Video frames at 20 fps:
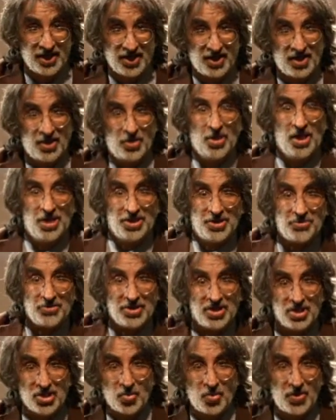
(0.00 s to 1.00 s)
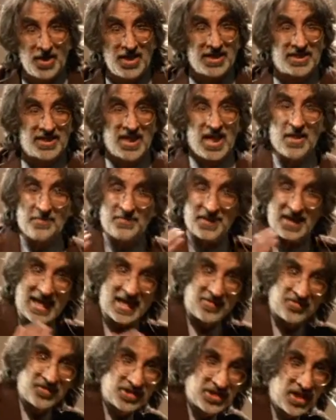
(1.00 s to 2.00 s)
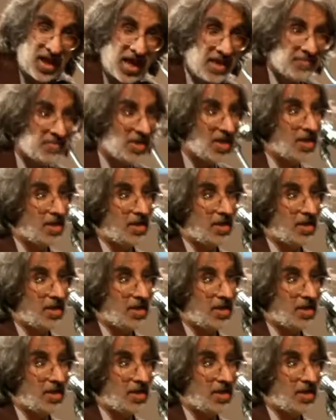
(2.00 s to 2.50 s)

You know, you can tweet. But at the time,